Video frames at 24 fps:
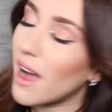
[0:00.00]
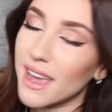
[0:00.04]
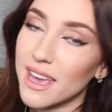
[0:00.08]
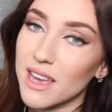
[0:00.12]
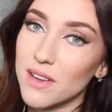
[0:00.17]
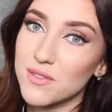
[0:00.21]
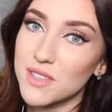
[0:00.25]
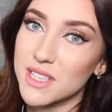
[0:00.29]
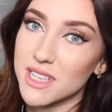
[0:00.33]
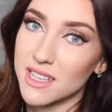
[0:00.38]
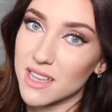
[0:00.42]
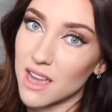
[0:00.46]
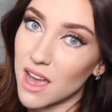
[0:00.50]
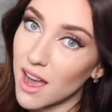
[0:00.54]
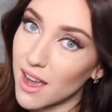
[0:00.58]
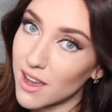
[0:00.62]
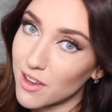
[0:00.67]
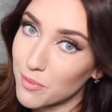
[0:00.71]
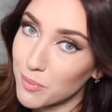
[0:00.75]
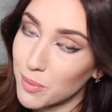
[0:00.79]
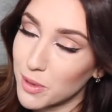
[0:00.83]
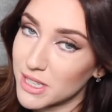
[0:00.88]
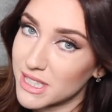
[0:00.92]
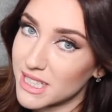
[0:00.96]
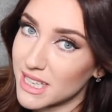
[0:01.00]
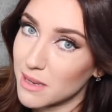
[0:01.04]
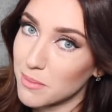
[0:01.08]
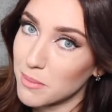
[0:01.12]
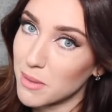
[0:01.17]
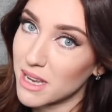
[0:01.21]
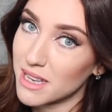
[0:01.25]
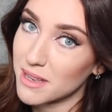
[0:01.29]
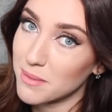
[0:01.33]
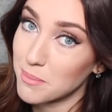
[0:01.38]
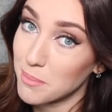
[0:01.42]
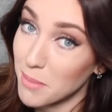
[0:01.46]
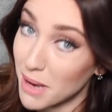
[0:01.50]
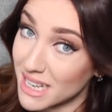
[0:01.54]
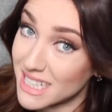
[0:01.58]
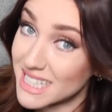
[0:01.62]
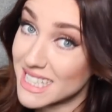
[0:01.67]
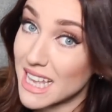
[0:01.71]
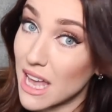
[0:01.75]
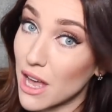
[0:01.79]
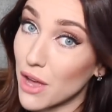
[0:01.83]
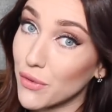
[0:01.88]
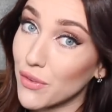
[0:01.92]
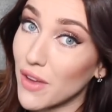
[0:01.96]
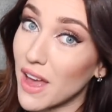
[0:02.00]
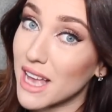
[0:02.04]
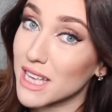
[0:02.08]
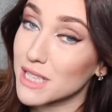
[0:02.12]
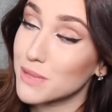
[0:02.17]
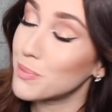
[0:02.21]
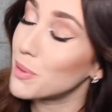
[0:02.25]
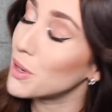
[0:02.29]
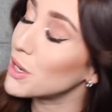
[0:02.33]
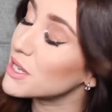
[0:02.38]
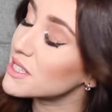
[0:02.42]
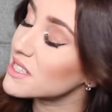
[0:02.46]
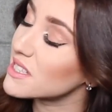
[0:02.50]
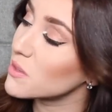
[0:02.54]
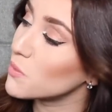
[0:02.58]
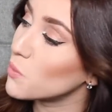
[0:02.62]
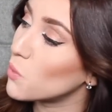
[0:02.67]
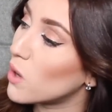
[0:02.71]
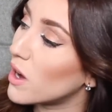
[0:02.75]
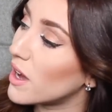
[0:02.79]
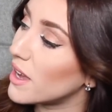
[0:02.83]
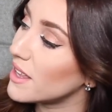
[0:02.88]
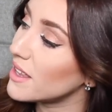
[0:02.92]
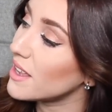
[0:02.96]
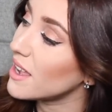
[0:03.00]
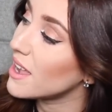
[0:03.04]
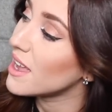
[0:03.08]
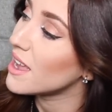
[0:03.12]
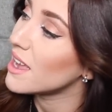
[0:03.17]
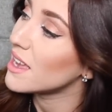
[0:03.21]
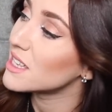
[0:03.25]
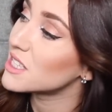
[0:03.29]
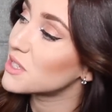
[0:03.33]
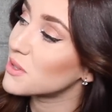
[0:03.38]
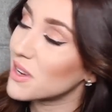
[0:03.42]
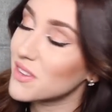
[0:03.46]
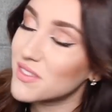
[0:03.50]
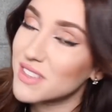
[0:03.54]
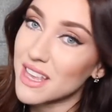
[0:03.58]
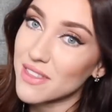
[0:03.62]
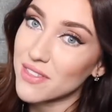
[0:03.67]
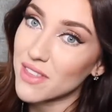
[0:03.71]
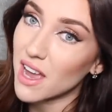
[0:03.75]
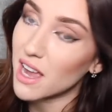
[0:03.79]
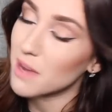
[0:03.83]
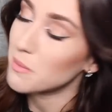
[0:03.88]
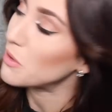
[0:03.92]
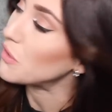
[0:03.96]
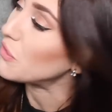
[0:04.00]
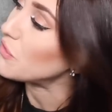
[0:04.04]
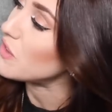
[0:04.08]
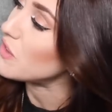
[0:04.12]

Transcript: I have done, I've put in myself as person 1. So I've said that I'm a